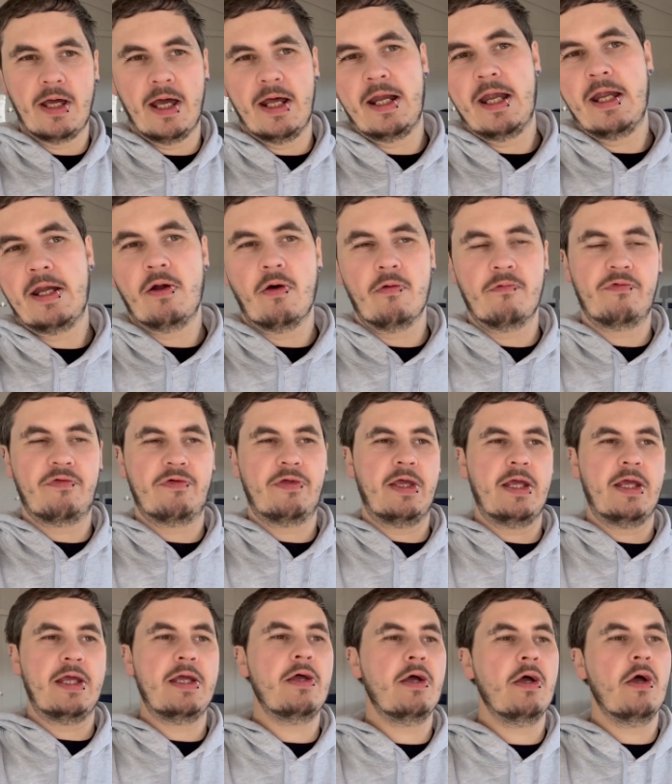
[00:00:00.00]
And then
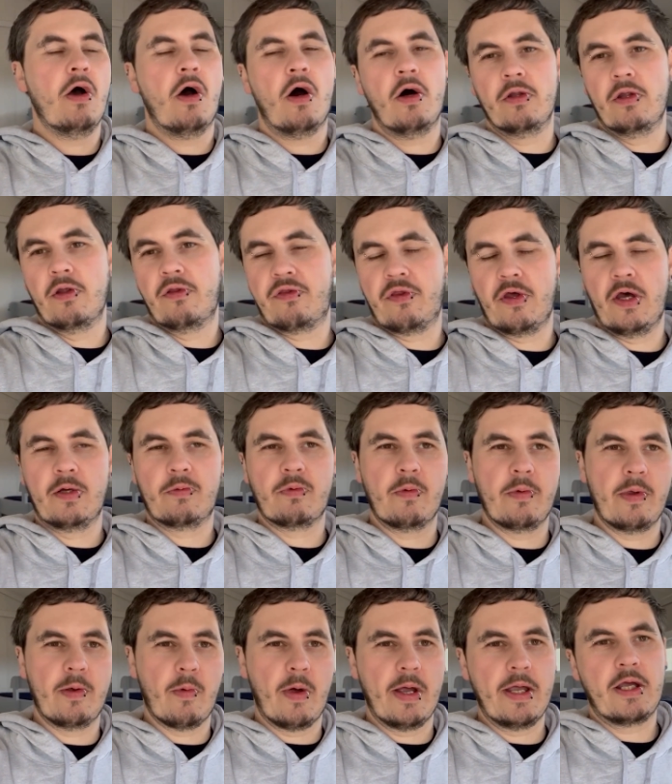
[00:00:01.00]
obviously on the third, when
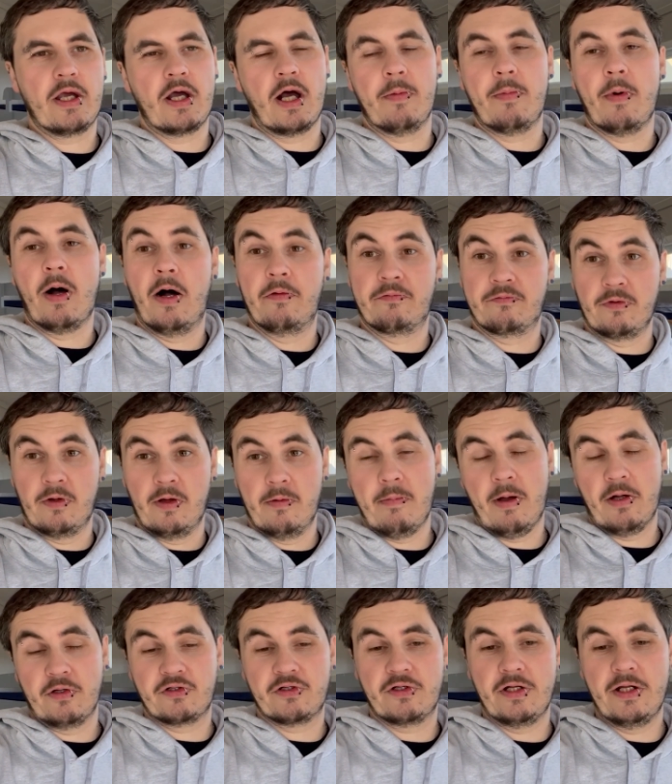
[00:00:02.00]
we wake up after a
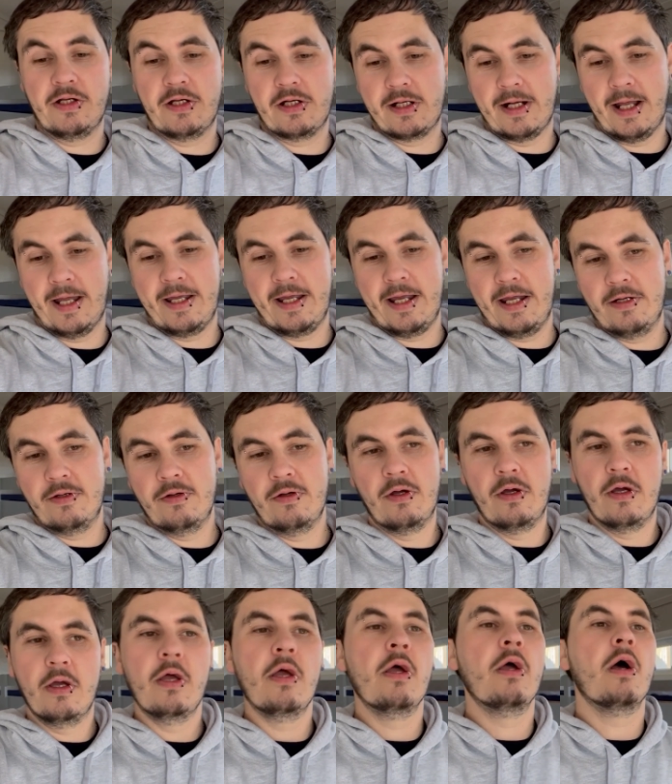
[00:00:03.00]
much needed lay-in,
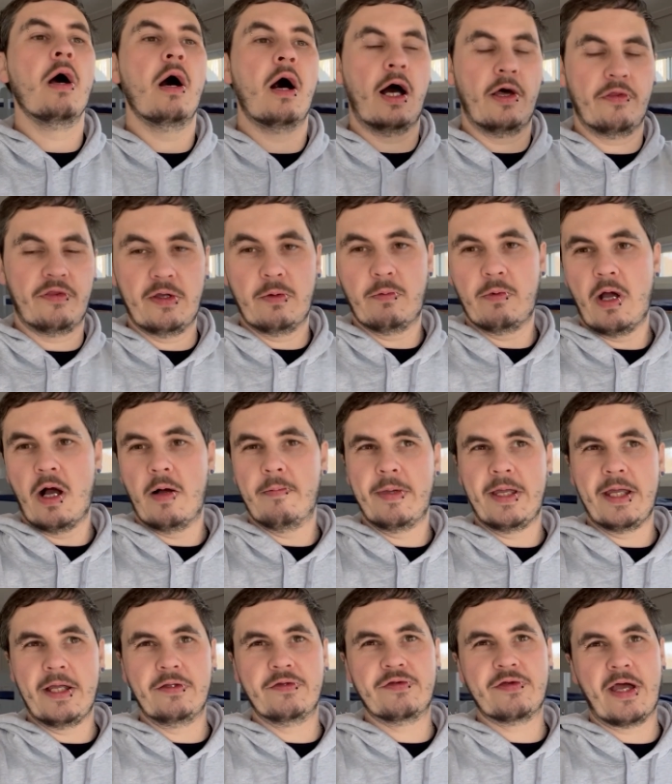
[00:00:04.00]
I think we are
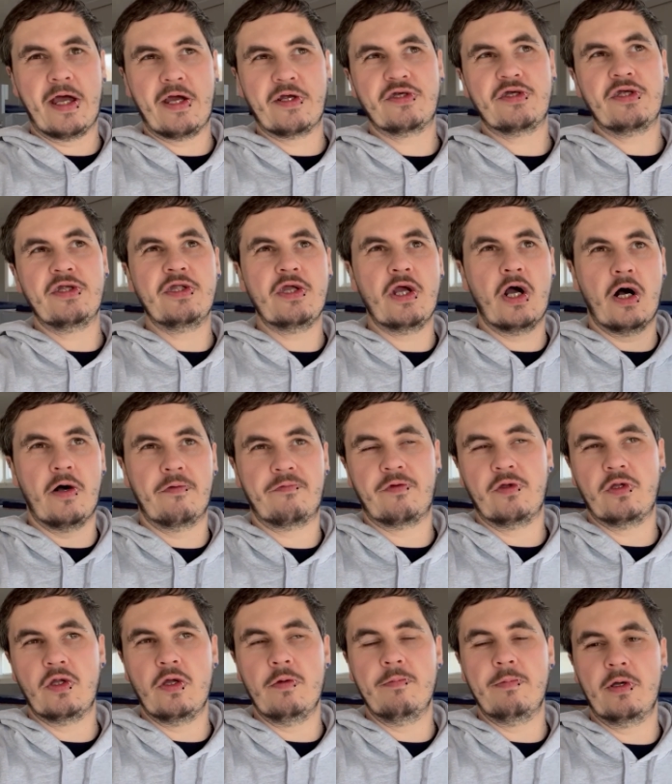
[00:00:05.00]
meeting Tash in the
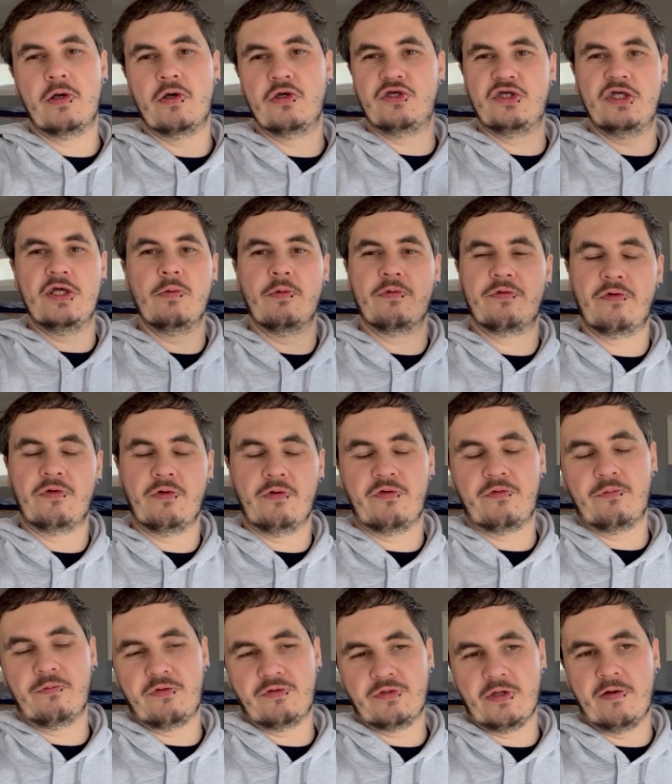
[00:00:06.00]
afternoon because she wants to do
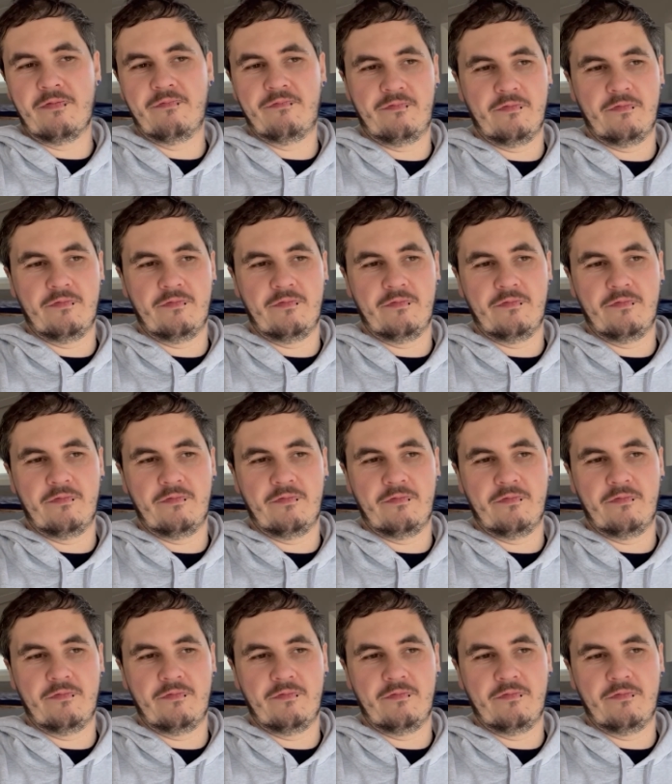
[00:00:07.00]
some stuff